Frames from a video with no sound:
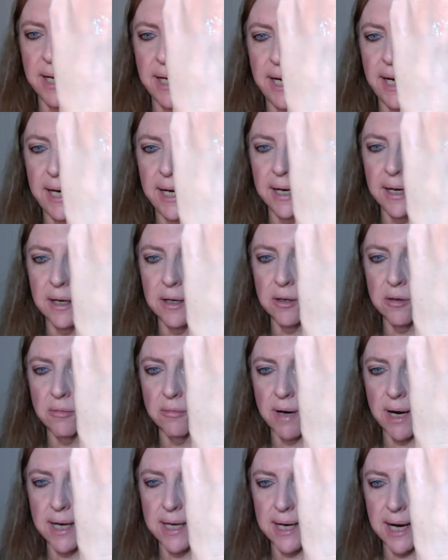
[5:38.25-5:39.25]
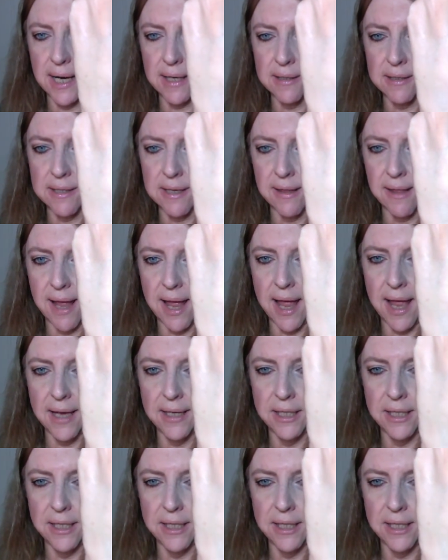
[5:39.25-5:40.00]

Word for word: hand right next to that,